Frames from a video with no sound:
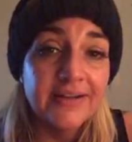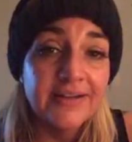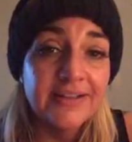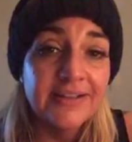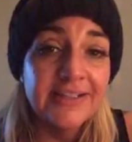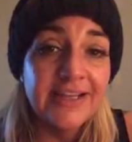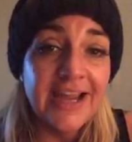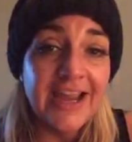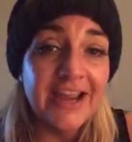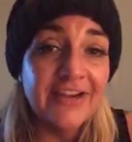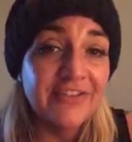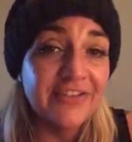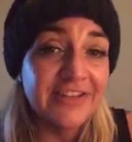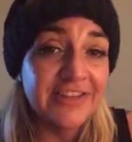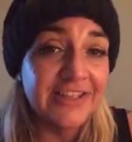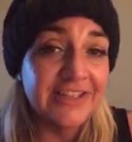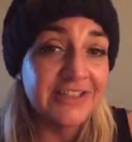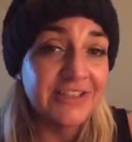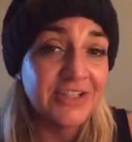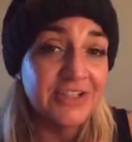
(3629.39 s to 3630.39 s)
Yeah,
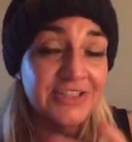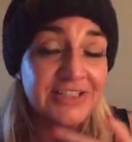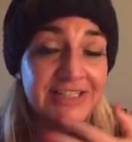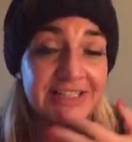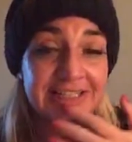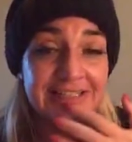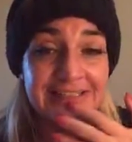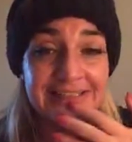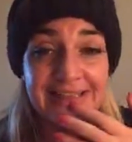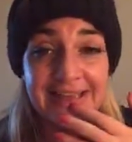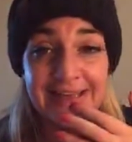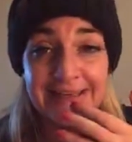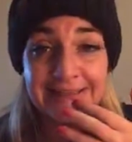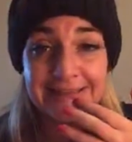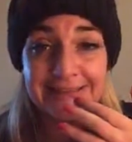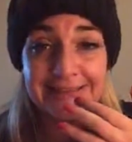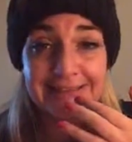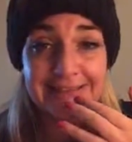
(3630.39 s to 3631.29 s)
everything turns into sex.